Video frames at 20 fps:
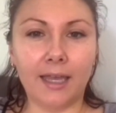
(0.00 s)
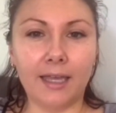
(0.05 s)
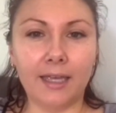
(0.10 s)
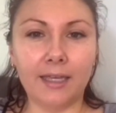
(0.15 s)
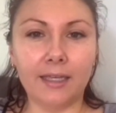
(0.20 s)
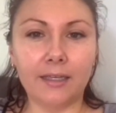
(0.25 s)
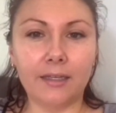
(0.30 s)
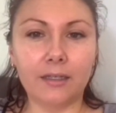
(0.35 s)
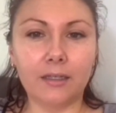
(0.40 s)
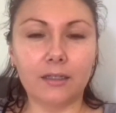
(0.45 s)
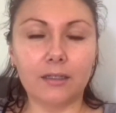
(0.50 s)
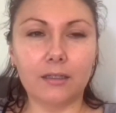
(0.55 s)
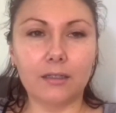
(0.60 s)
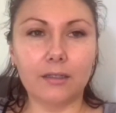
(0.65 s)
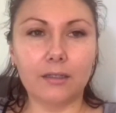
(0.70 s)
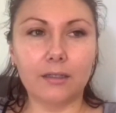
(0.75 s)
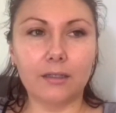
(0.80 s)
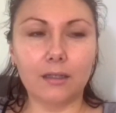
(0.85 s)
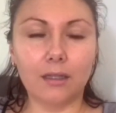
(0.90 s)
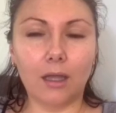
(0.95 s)

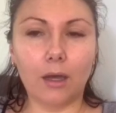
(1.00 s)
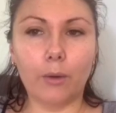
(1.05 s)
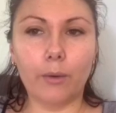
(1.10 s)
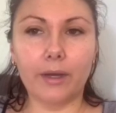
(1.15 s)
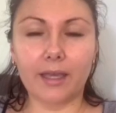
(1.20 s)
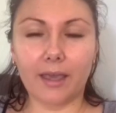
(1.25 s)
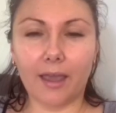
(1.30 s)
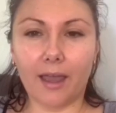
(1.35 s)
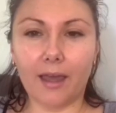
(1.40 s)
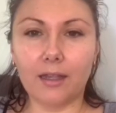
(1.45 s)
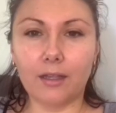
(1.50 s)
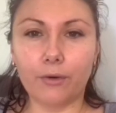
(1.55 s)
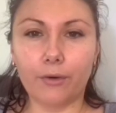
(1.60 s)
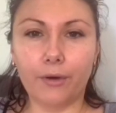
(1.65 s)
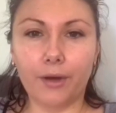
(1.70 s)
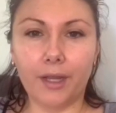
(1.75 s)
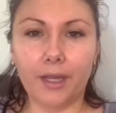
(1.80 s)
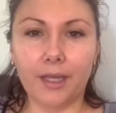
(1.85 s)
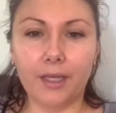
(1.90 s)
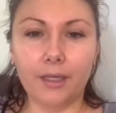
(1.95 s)
a lower
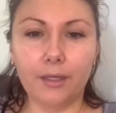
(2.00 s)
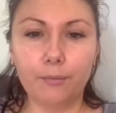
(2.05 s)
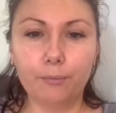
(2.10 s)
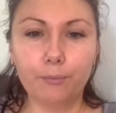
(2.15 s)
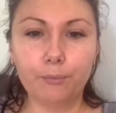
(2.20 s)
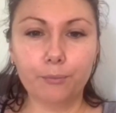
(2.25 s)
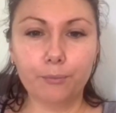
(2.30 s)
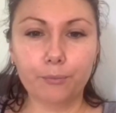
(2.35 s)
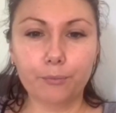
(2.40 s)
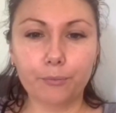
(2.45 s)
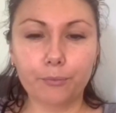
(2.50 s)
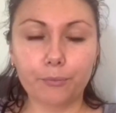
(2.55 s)
calorie